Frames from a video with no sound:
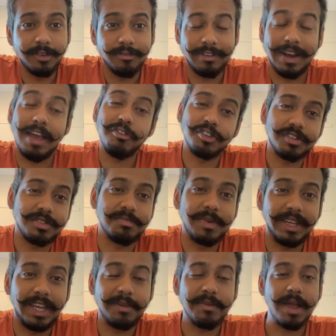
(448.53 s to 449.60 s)
when I was
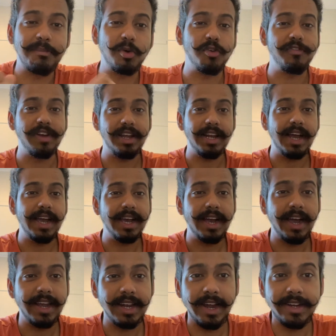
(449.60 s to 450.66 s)
making my profile, I
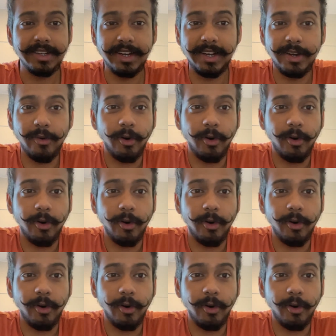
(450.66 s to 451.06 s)
highlighted